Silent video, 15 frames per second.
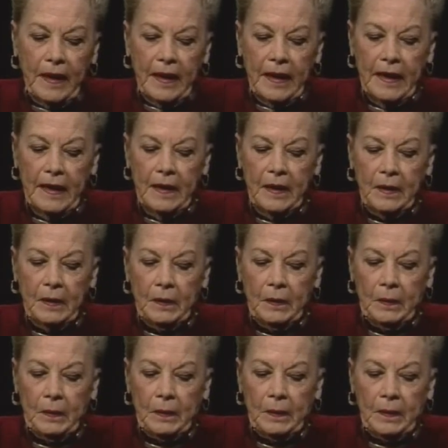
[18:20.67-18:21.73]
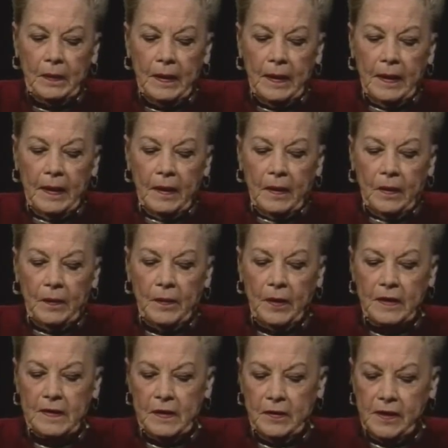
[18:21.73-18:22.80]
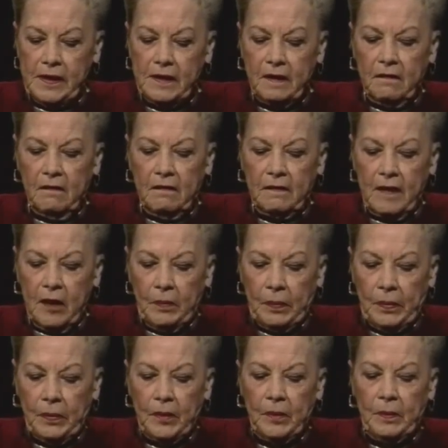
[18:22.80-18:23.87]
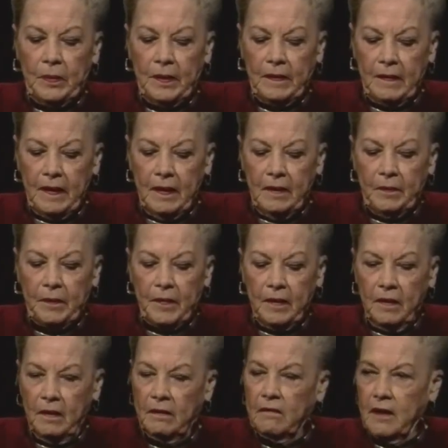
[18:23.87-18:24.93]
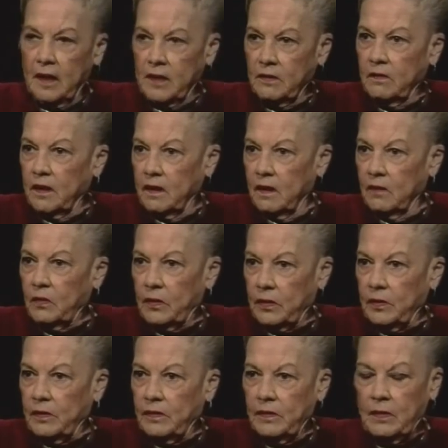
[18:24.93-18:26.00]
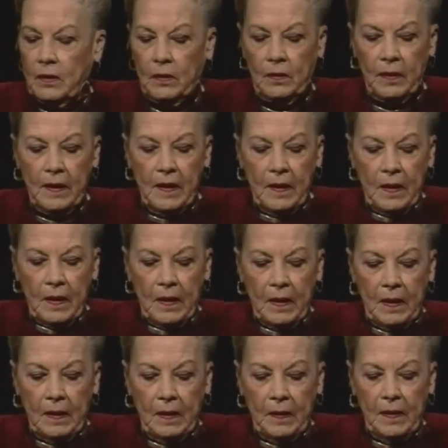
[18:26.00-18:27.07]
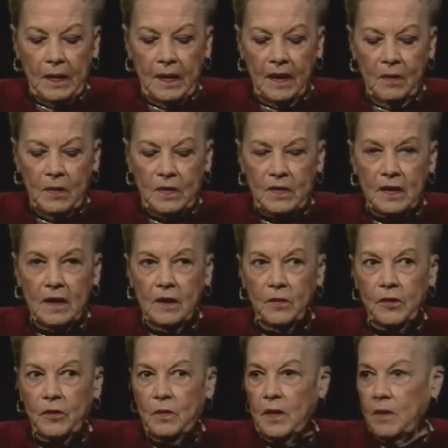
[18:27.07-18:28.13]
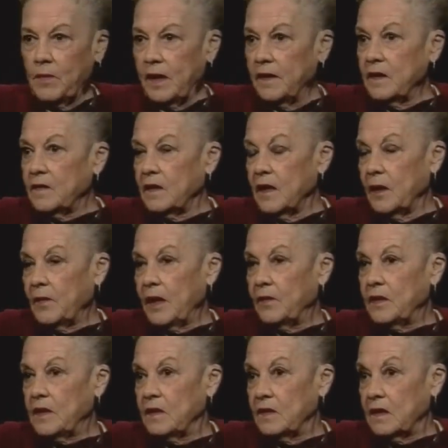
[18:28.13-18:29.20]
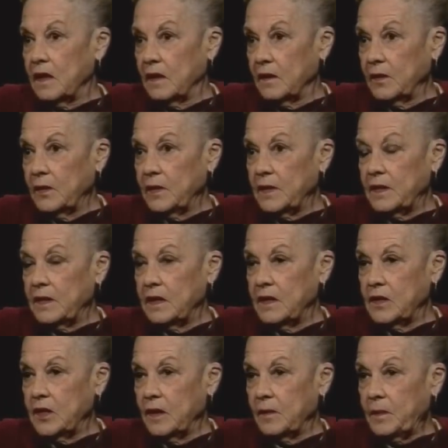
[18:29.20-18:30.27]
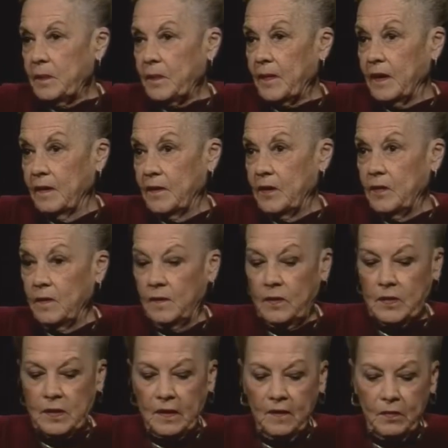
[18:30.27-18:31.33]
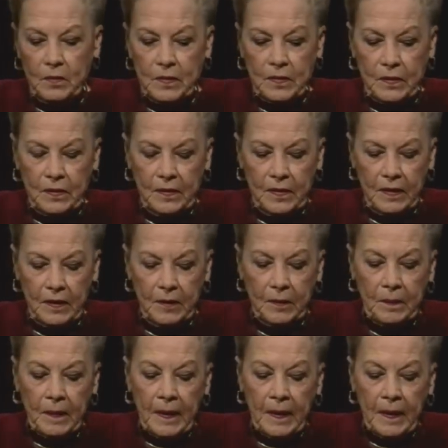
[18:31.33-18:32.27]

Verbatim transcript: he uh, not seriously ill at that point, but then it gradually got mm -hmm. worse. So. Uh, he came and stayed with me. By this time, I was in St. Louis teaching at the University of Missouri there,